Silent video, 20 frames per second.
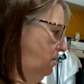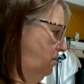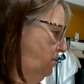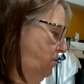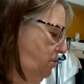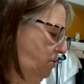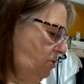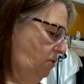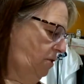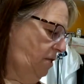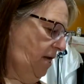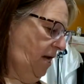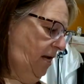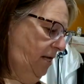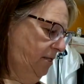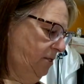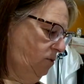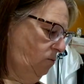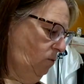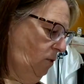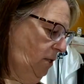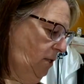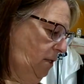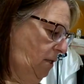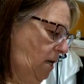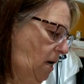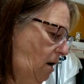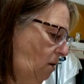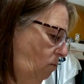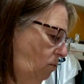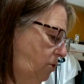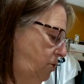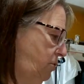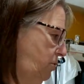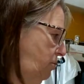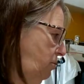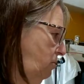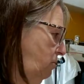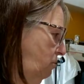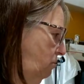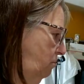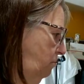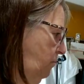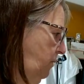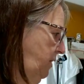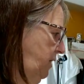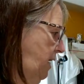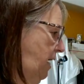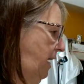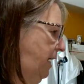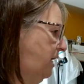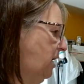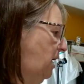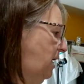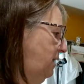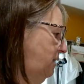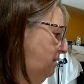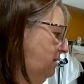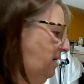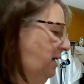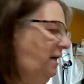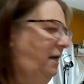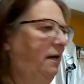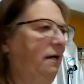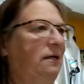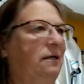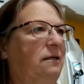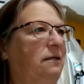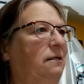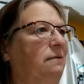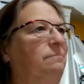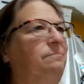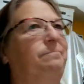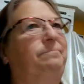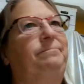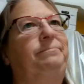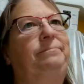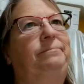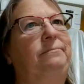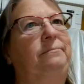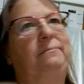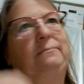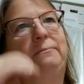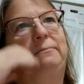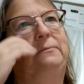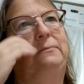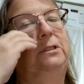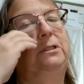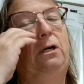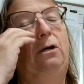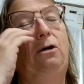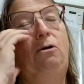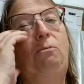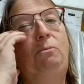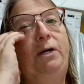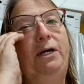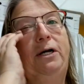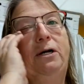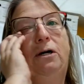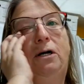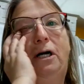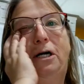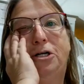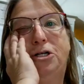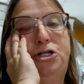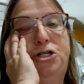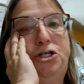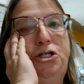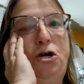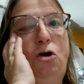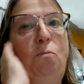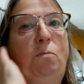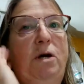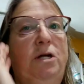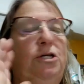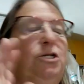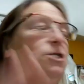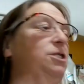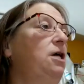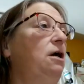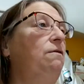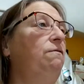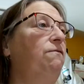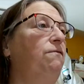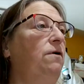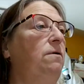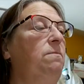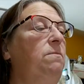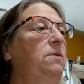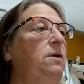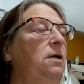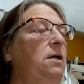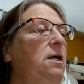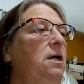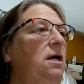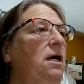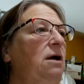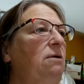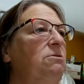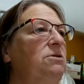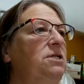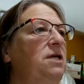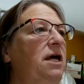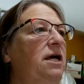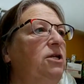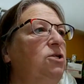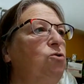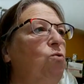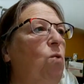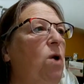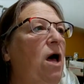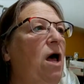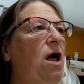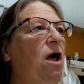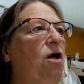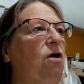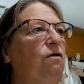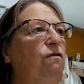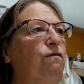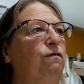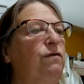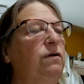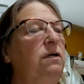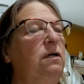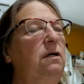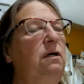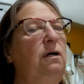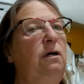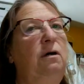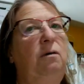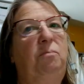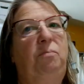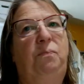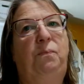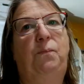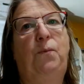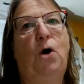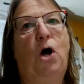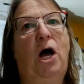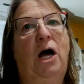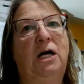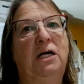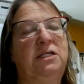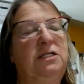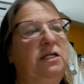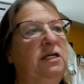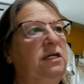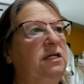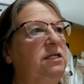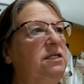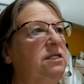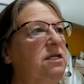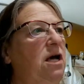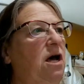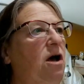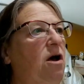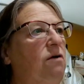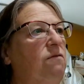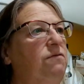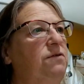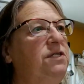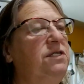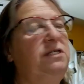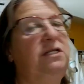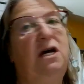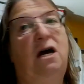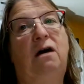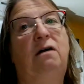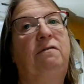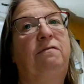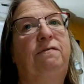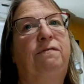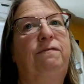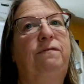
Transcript: So that's what I will do. Yeah, I got like, oh my gosh, so much stuff from, it was like 12 boxes of stuff